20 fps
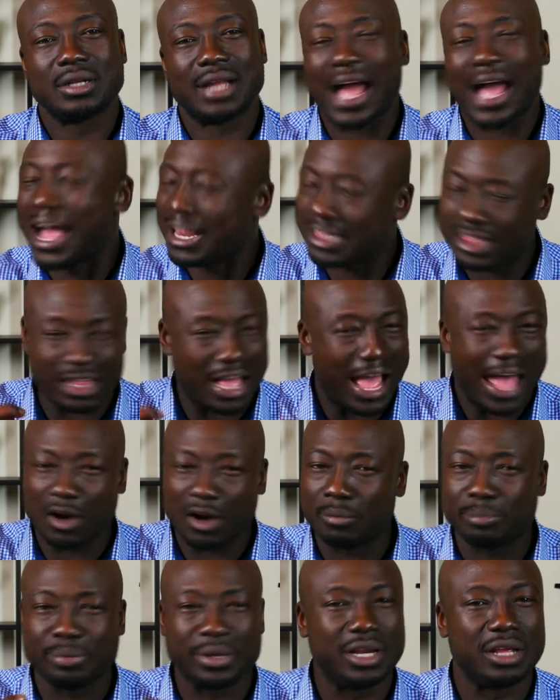I, I
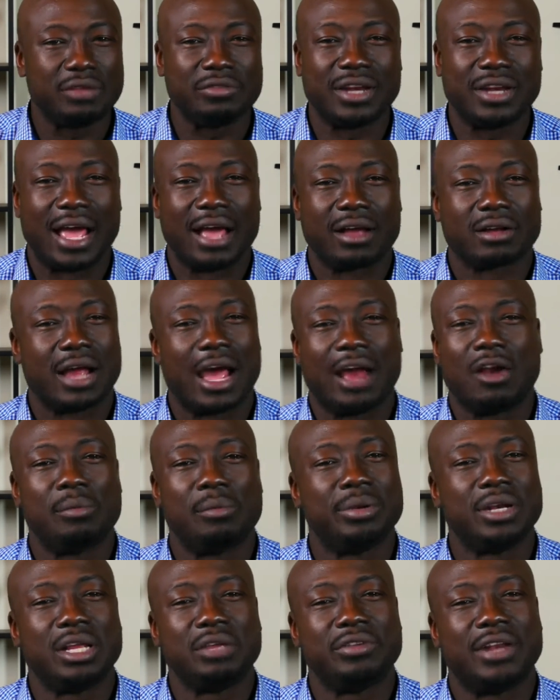don't believe in that. I don't
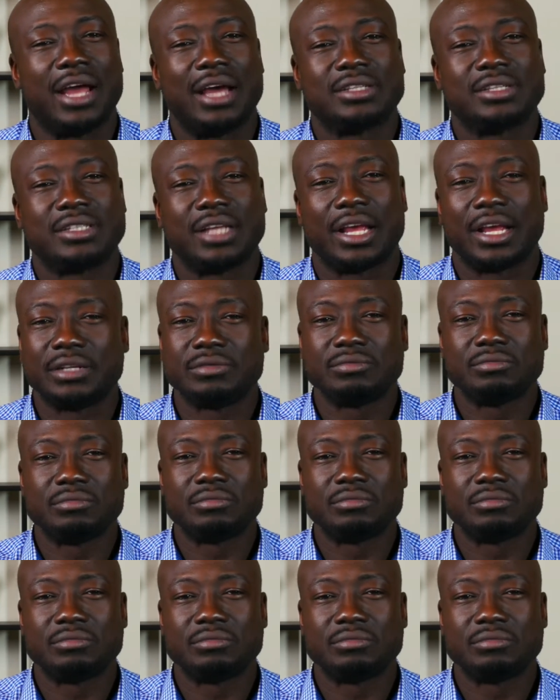believe in that saying.